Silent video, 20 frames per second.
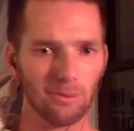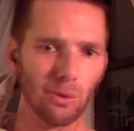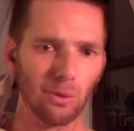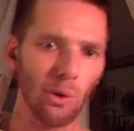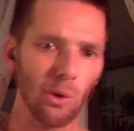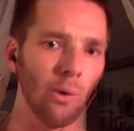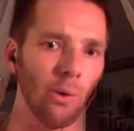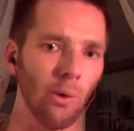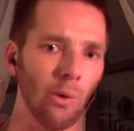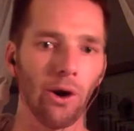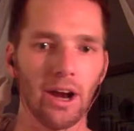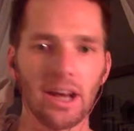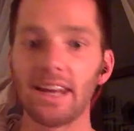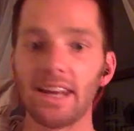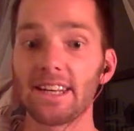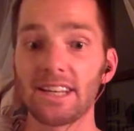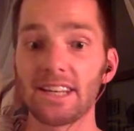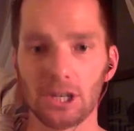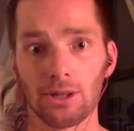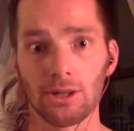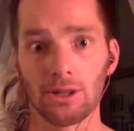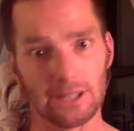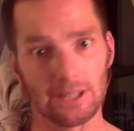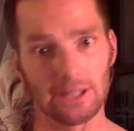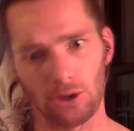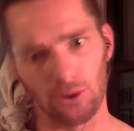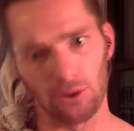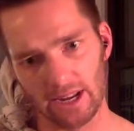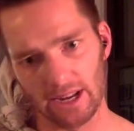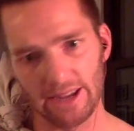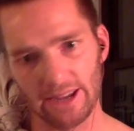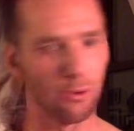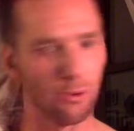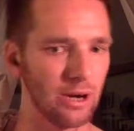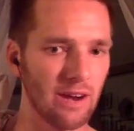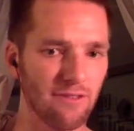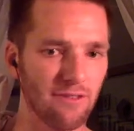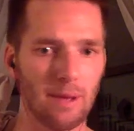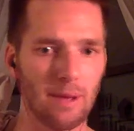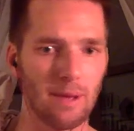or an additional degree or
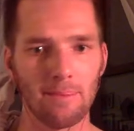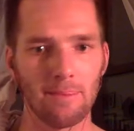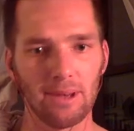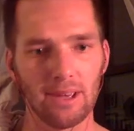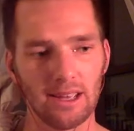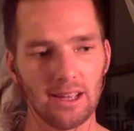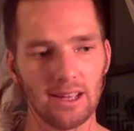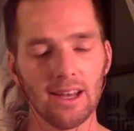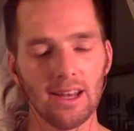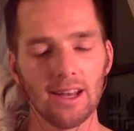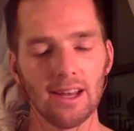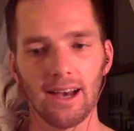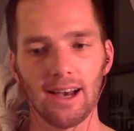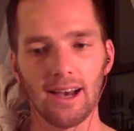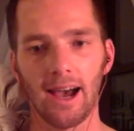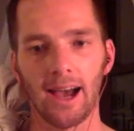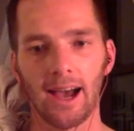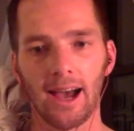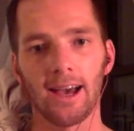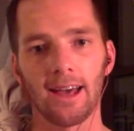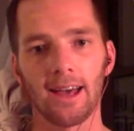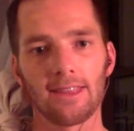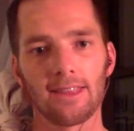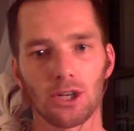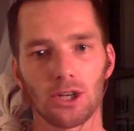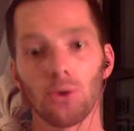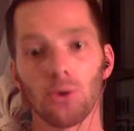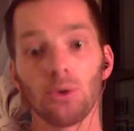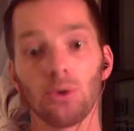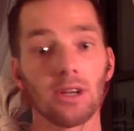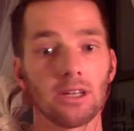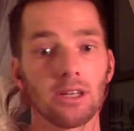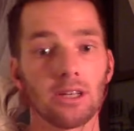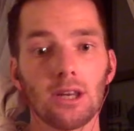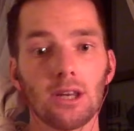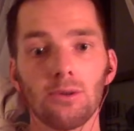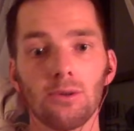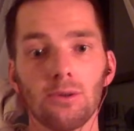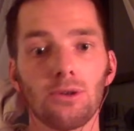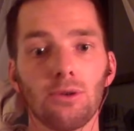whatever it may be that you would
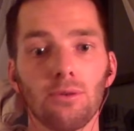continue to